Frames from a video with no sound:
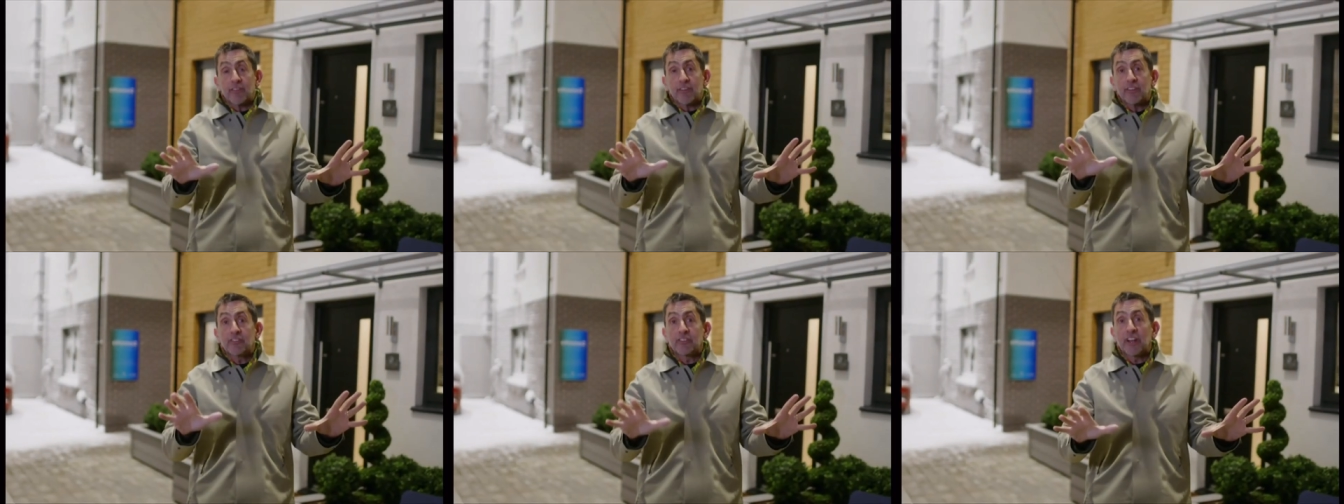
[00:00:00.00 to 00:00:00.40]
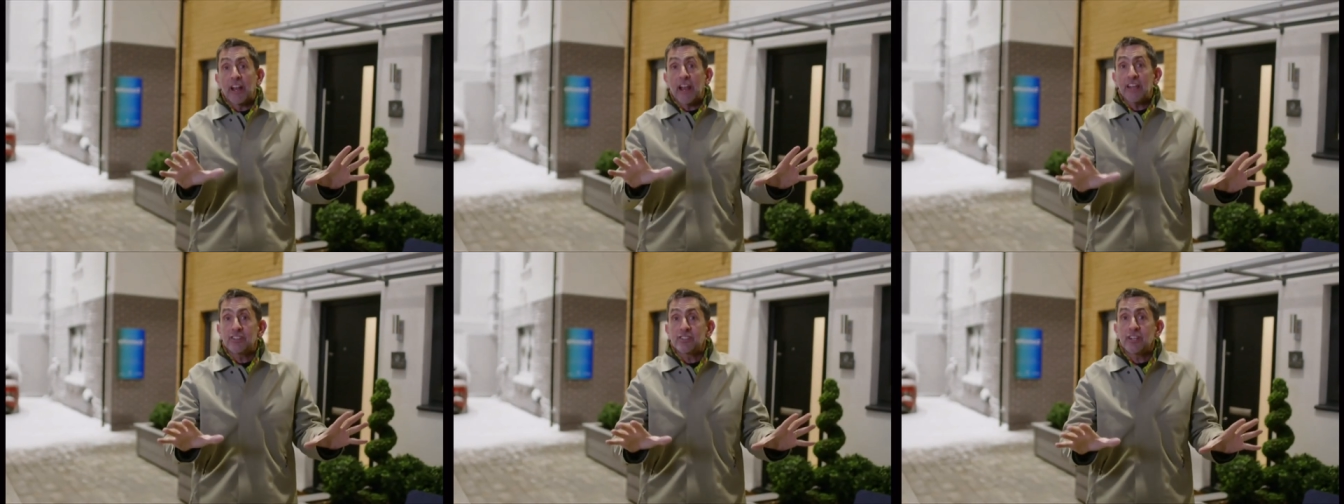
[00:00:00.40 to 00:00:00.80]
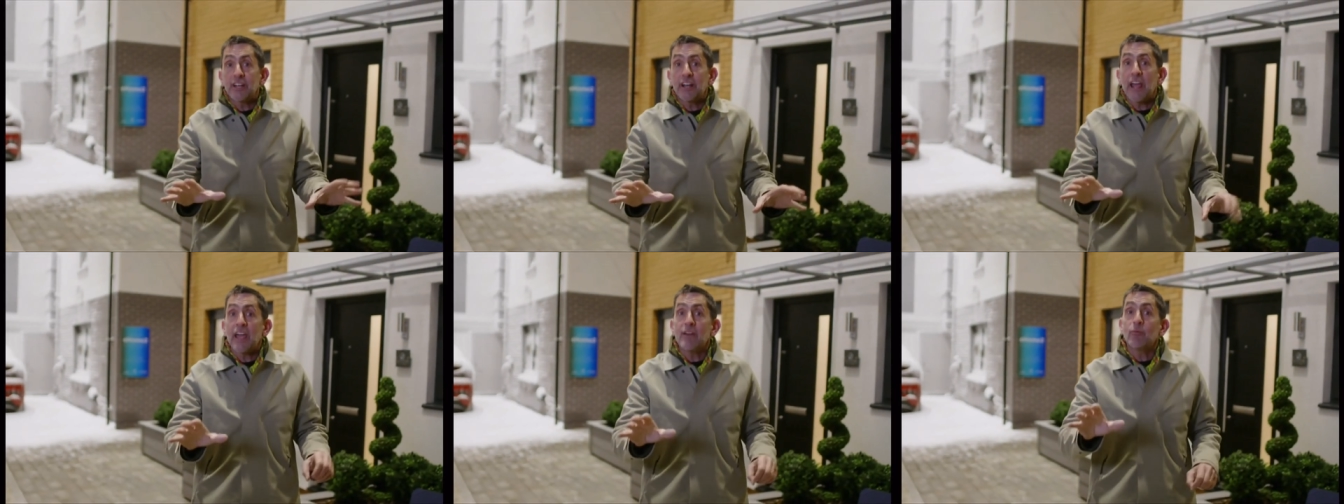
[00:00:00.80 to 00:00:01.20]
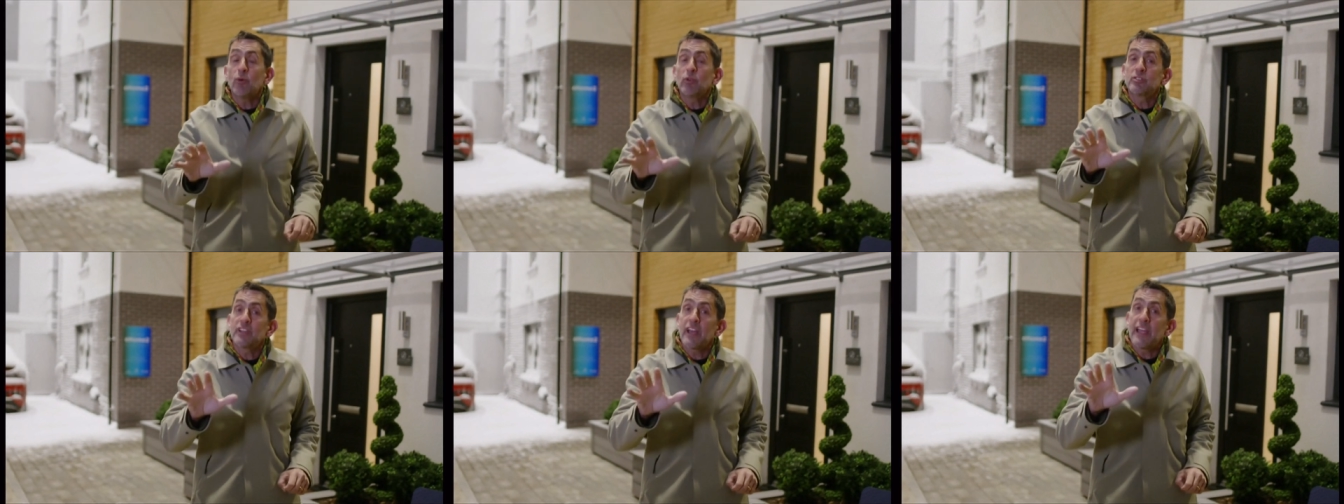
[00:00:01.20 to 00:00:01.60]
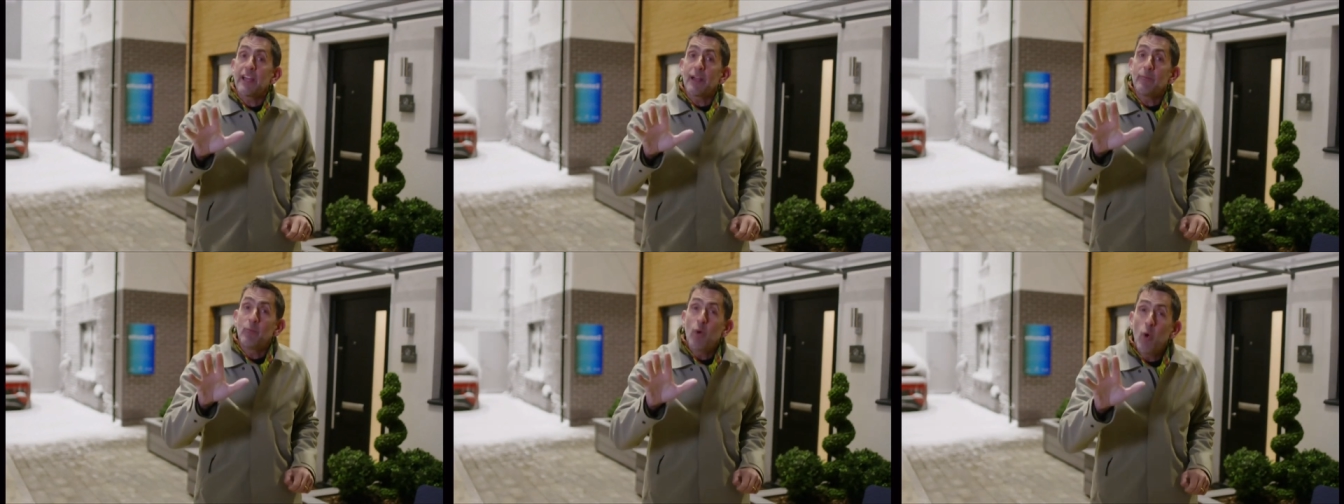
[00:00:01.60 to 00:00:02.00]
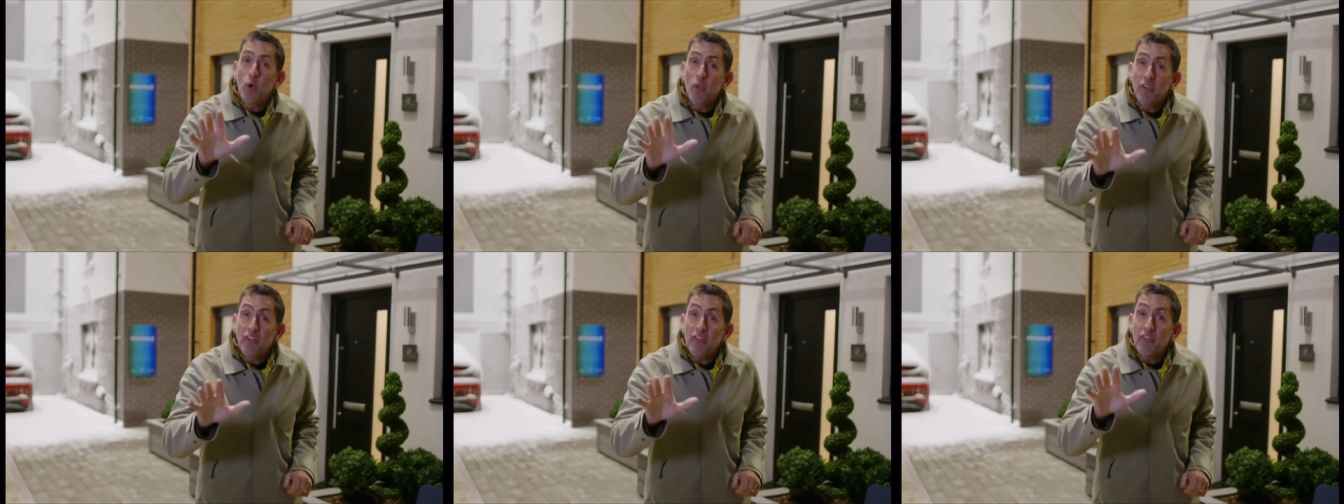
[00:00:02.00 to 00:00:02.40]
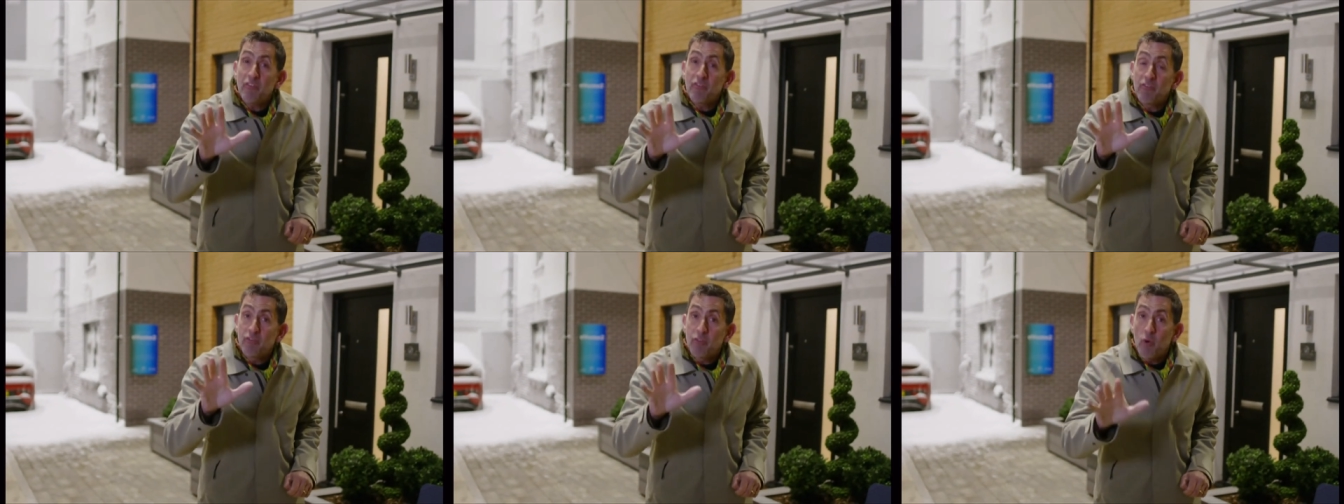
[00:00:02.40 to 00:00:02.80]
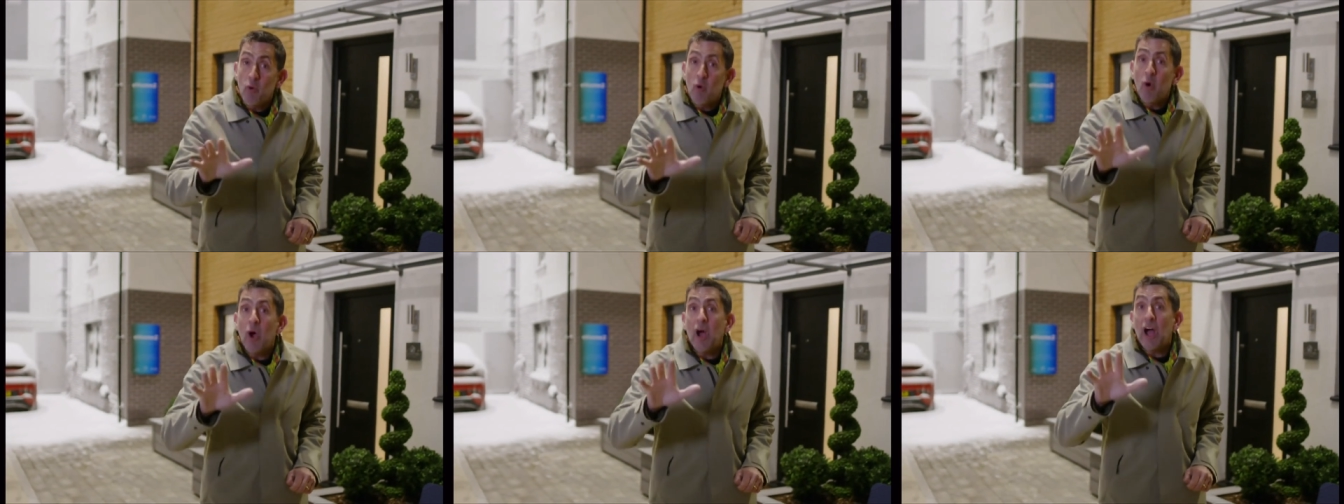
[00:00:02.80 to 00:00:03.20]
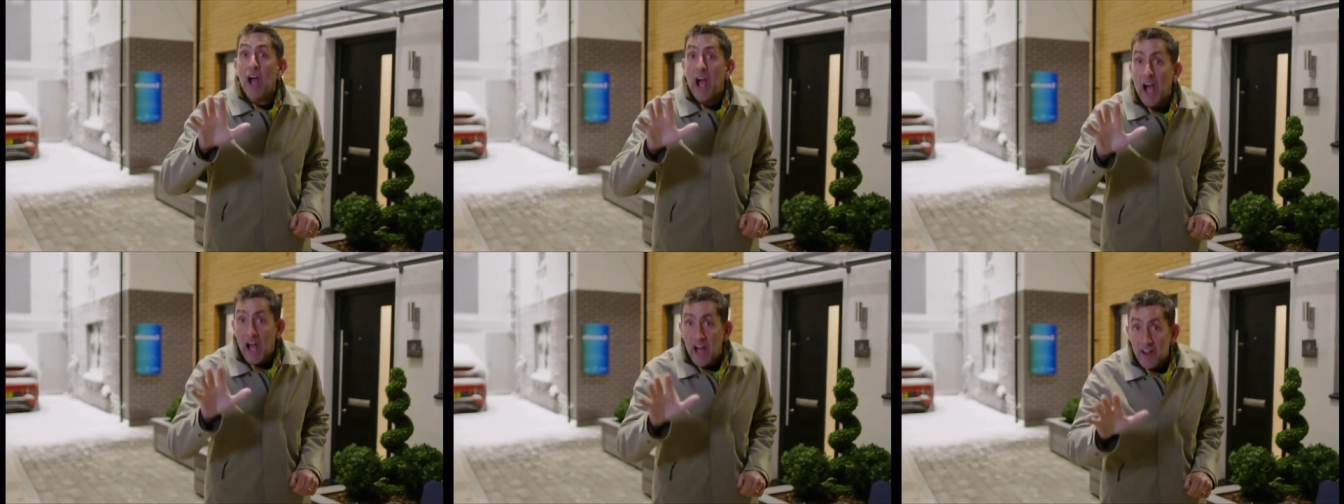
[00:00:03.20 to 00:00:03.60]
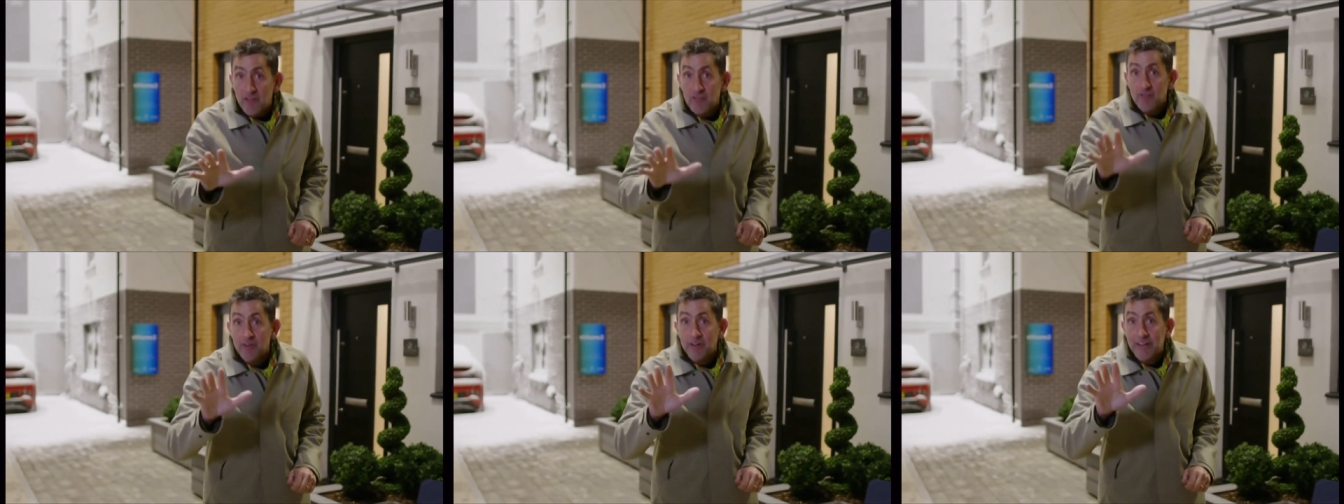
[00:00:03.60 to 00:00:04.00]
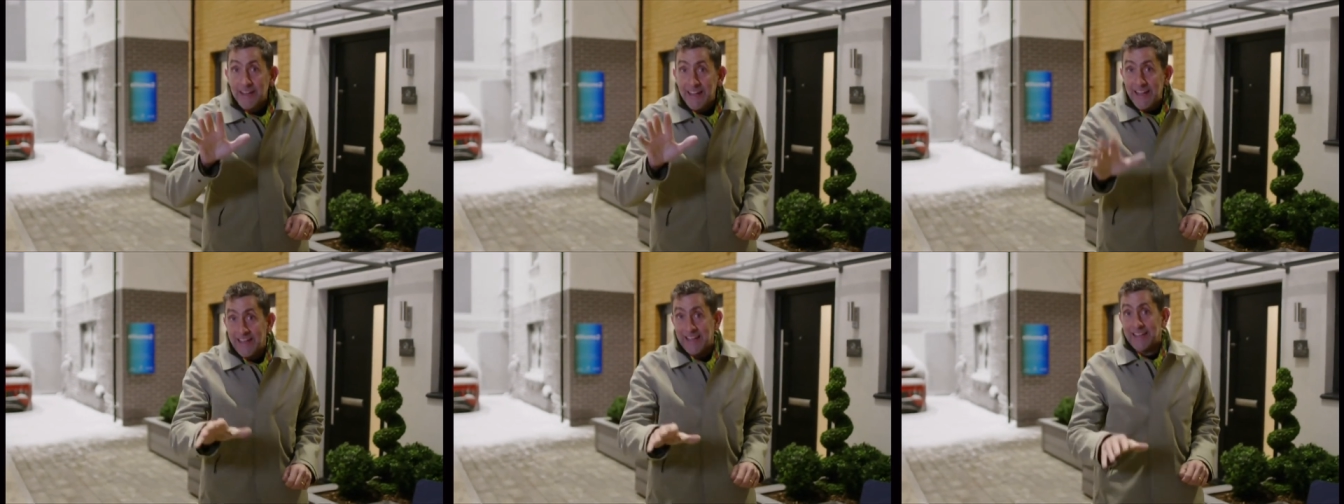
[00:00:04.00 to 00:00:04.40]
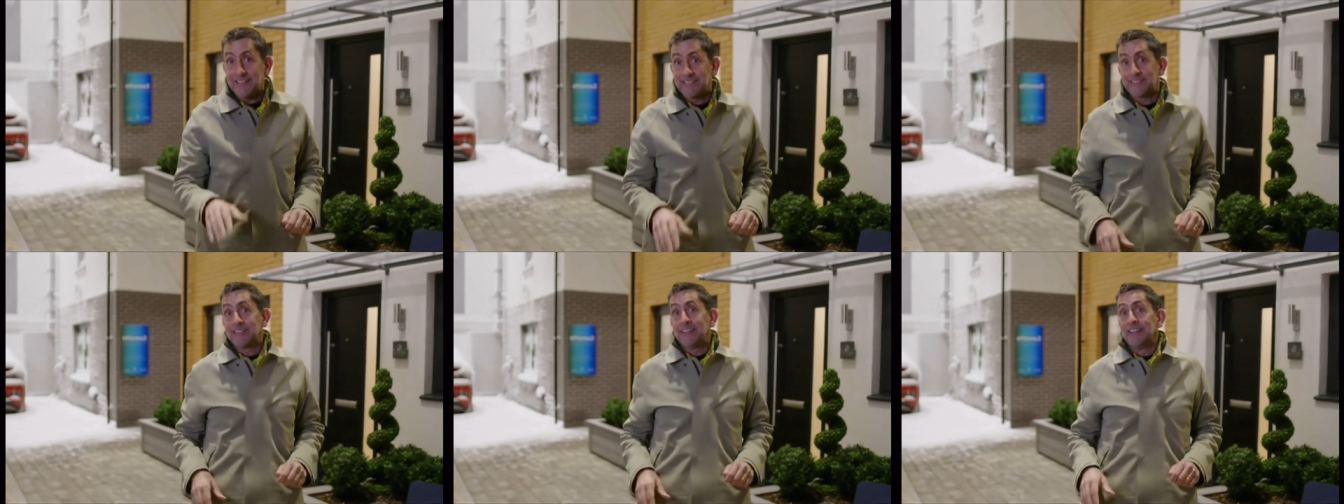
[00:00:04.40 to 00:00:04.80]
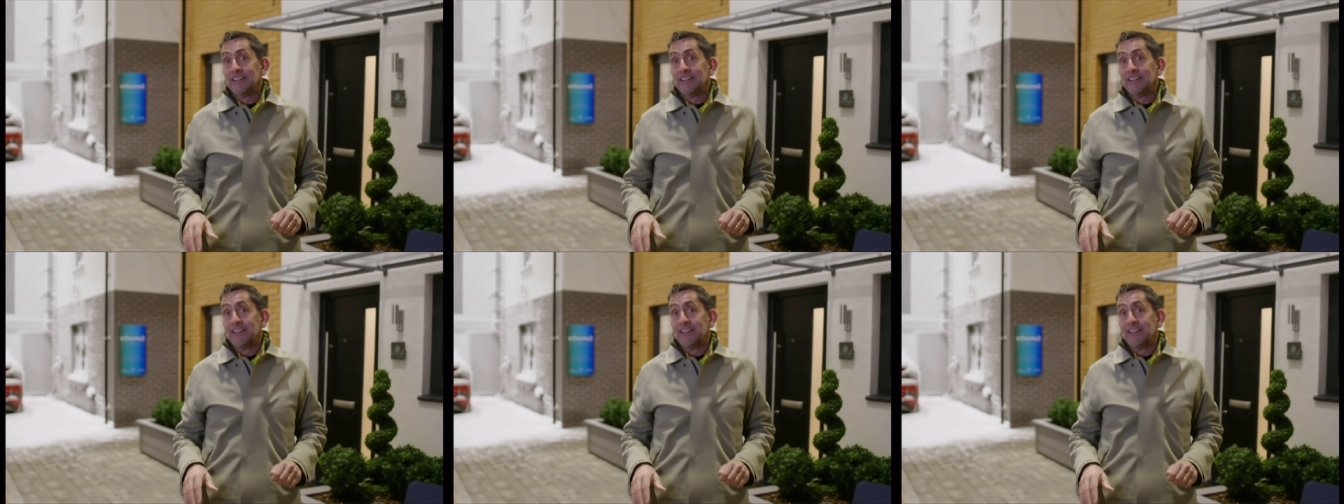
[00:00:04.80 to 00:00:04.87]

of installation, it will take more than 400 years